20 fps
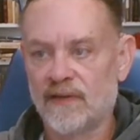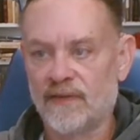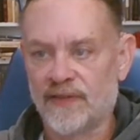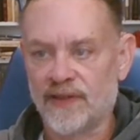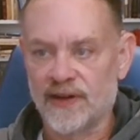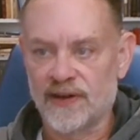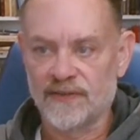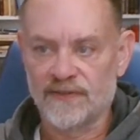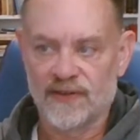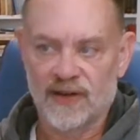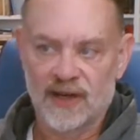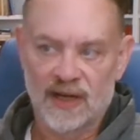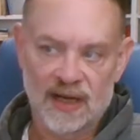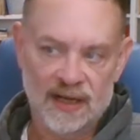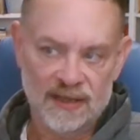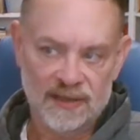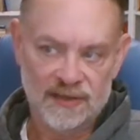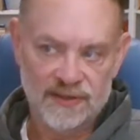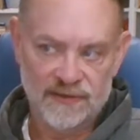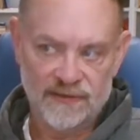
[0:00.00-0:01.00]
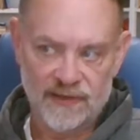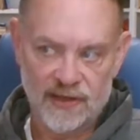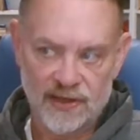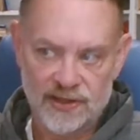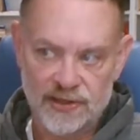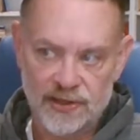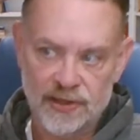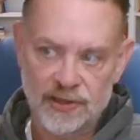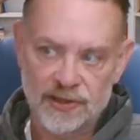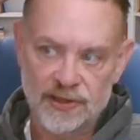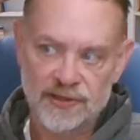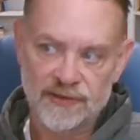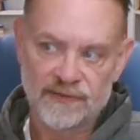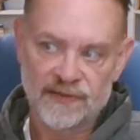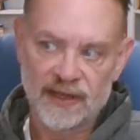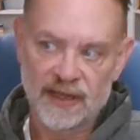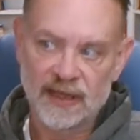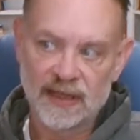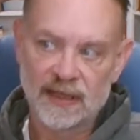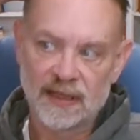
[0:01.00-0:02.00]
of the divines of the Church
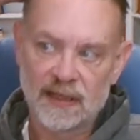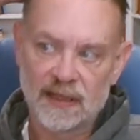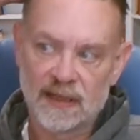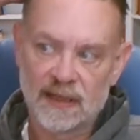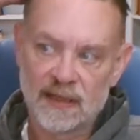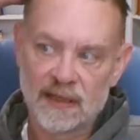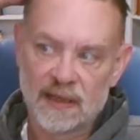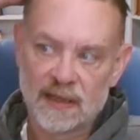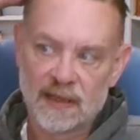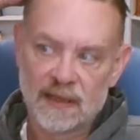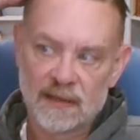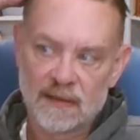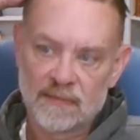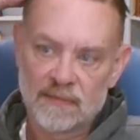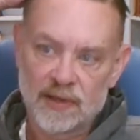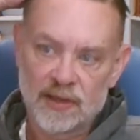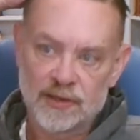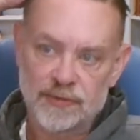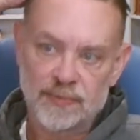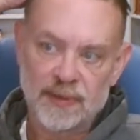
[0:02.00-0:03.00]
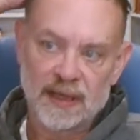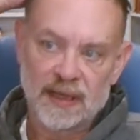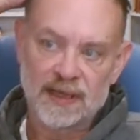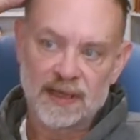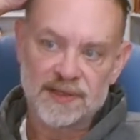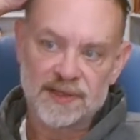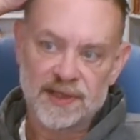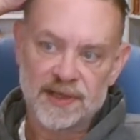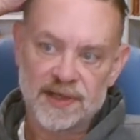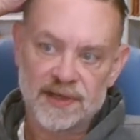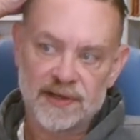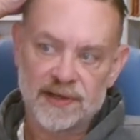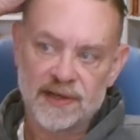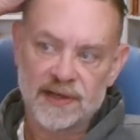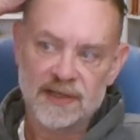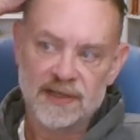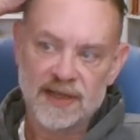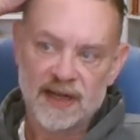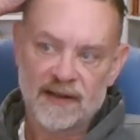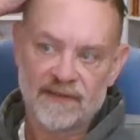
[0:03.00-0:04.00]
of England must be
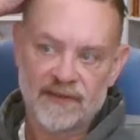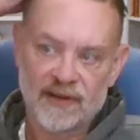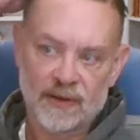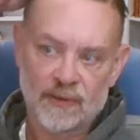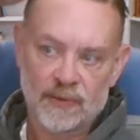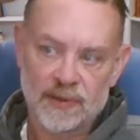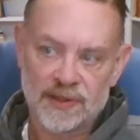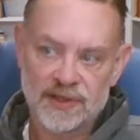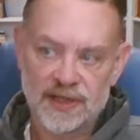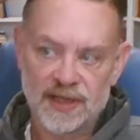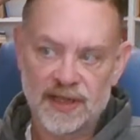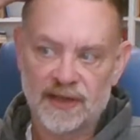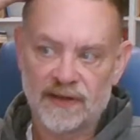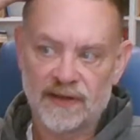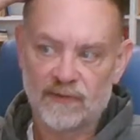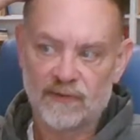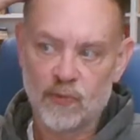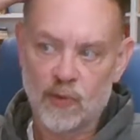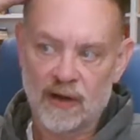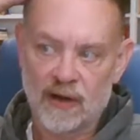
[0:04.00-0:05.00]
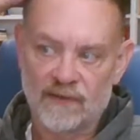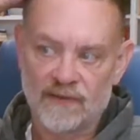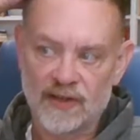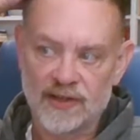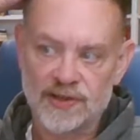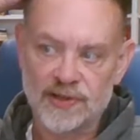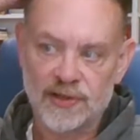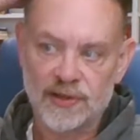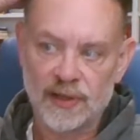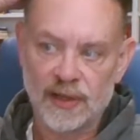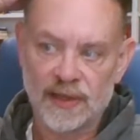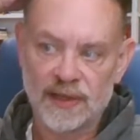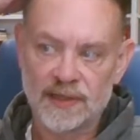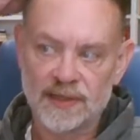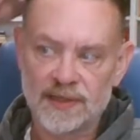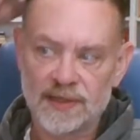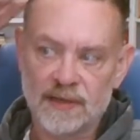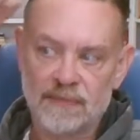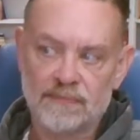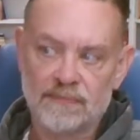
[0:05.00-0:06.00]
considered as having received one of its
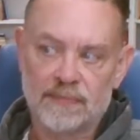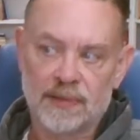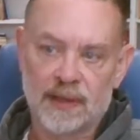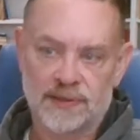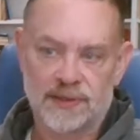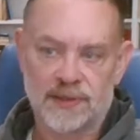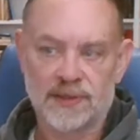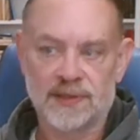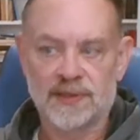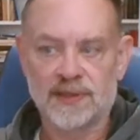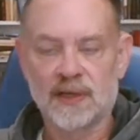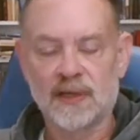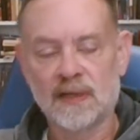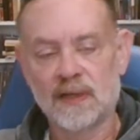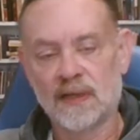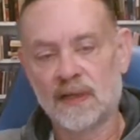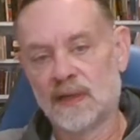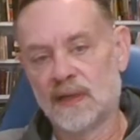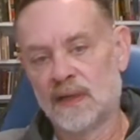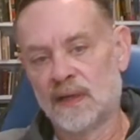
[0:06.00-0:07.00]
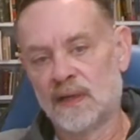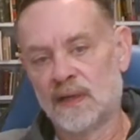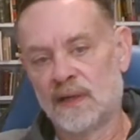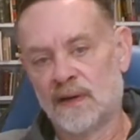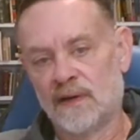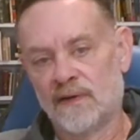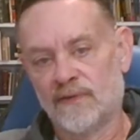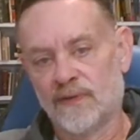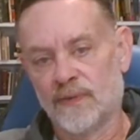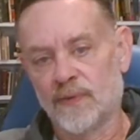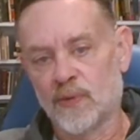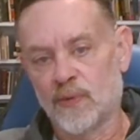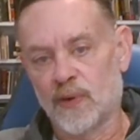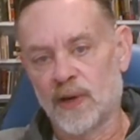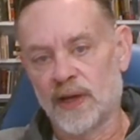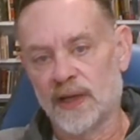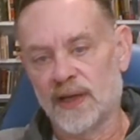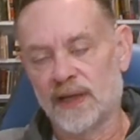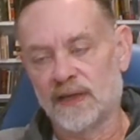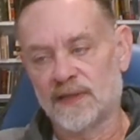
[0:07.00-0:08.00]
earliest impulses from the
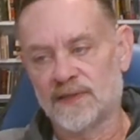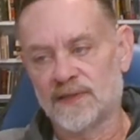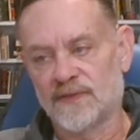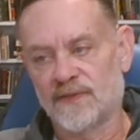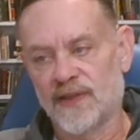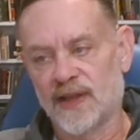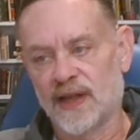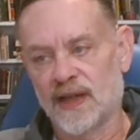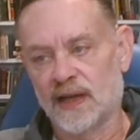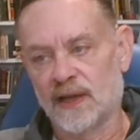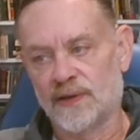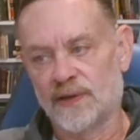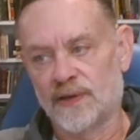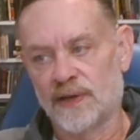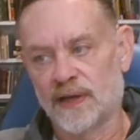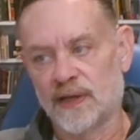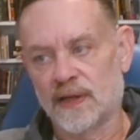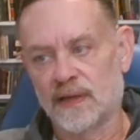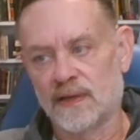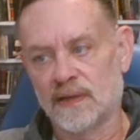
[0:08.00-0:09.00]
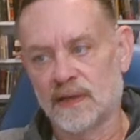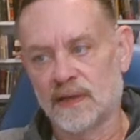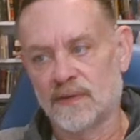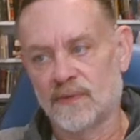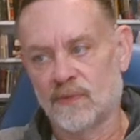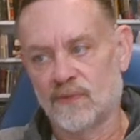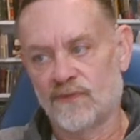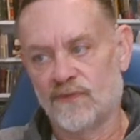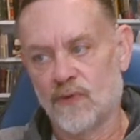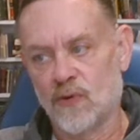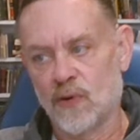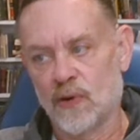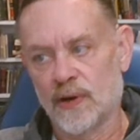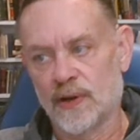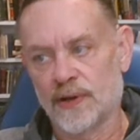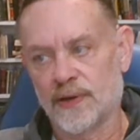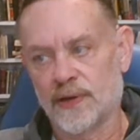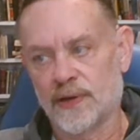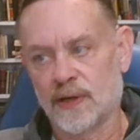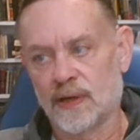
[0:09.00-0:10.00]
writings of that learned
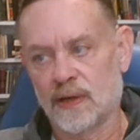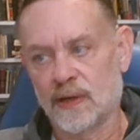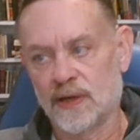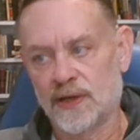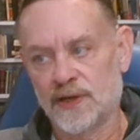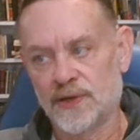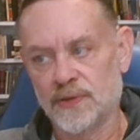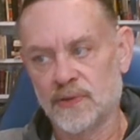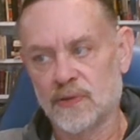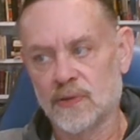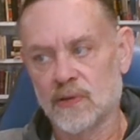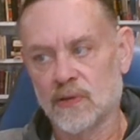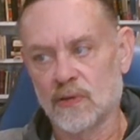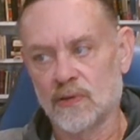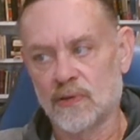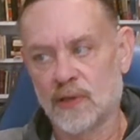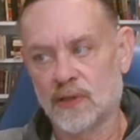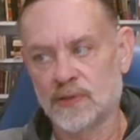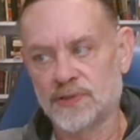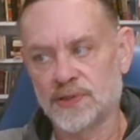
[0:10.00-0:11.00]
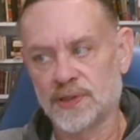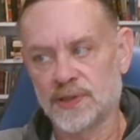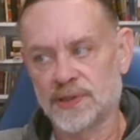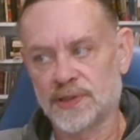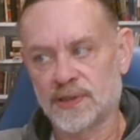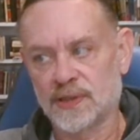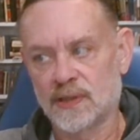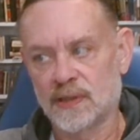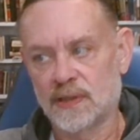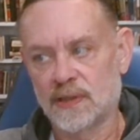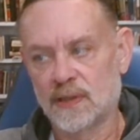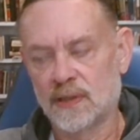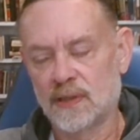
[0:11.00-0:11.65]
forerunner, Hugo Grotius.